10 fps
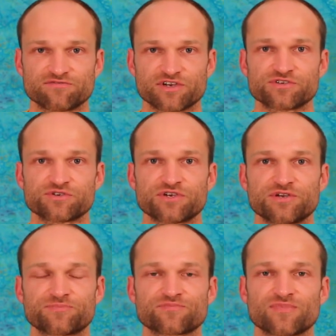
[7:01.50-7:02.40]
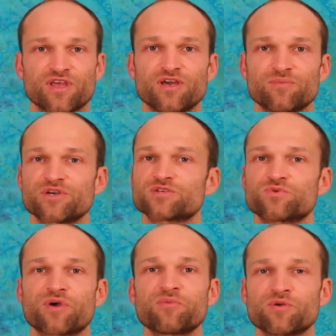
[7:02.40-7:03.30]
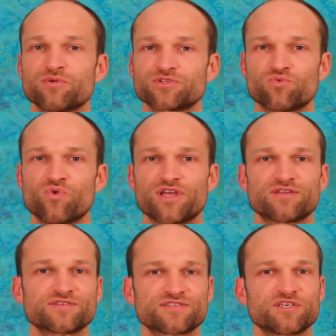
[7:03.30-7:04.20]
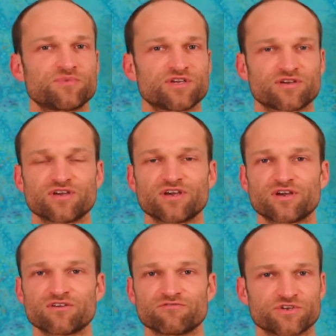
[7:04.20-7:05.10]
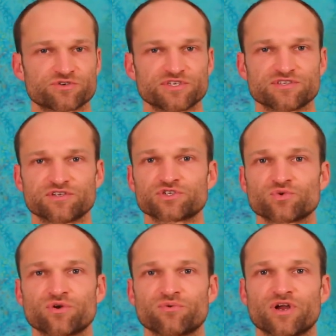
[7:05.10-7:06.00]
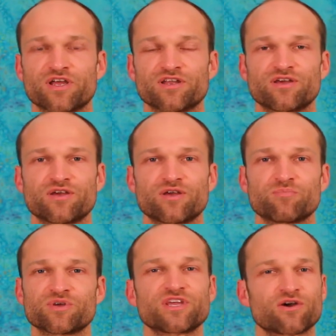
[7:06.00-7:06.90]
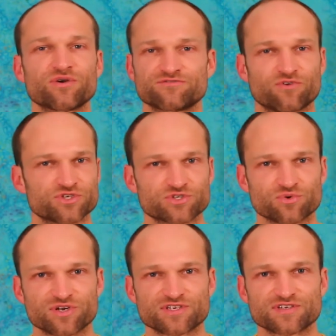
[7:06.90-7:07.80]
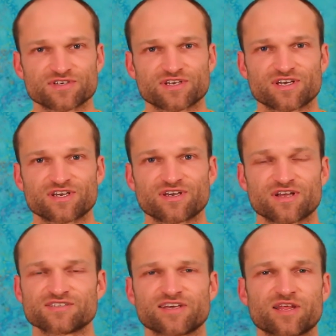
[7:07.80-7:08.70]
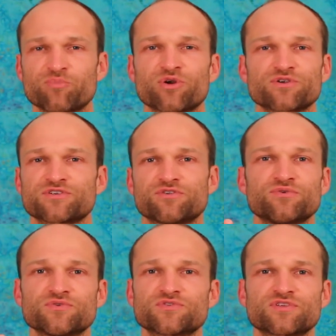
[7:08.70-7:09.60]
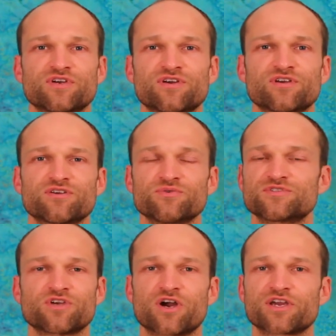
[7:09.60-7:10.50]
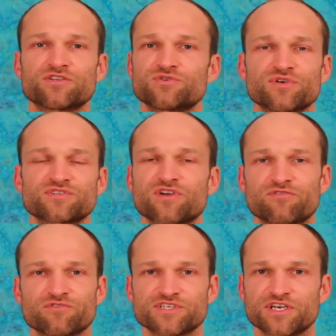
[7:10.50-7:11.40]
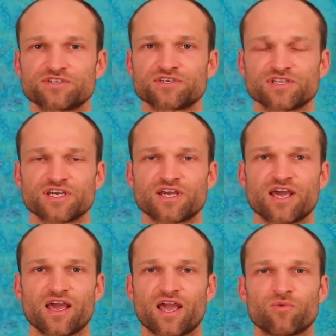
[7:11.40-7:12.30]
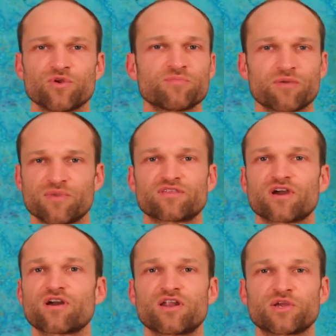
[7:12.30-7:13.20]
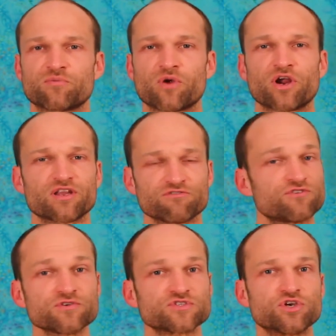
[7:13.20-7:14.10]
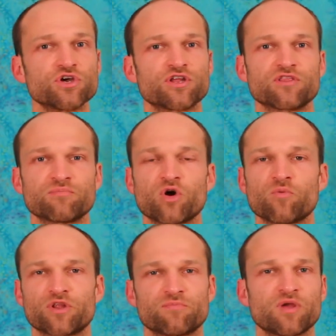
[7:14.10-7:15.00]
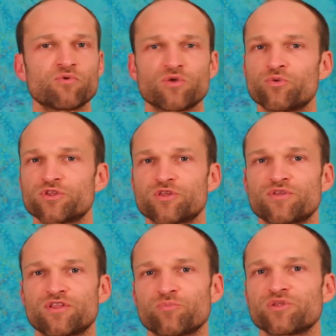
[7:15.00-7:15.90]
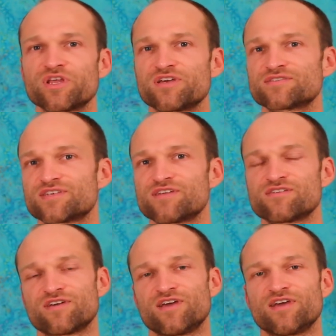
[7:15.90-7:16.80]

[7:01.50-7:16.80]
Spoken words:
victory. Because we might be able to win seeming victories in the short run, but they always fall short. It's like that person who's talking to us confrontationally, and we might make that cutting remark, and it feels good in the moment, and maybe we put them in their place, and